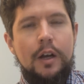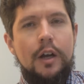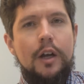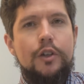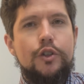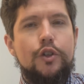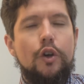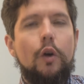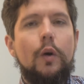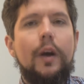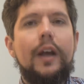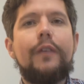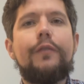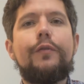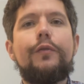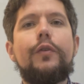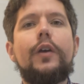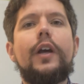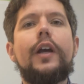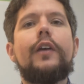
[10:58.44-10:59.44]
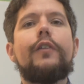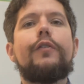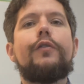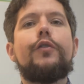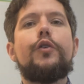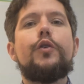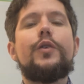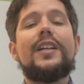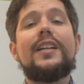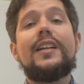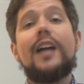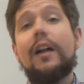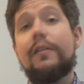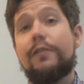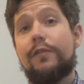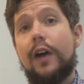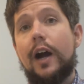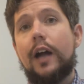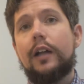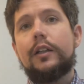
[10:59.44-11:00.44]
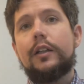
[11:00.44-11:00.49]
So if you did not file